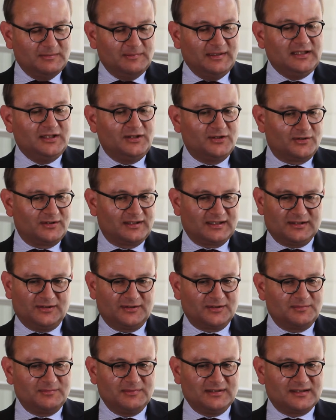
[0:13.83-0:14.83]
Many
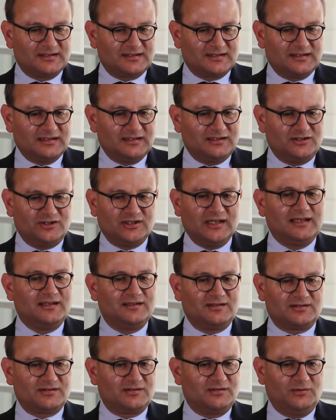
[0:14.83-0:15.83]
non-economists
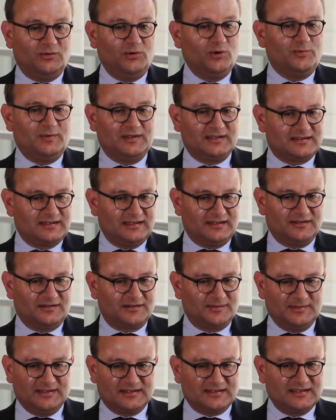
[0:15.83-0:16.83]
challenge always
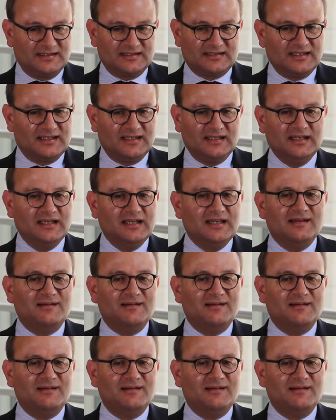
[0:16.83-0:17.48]
economists and say,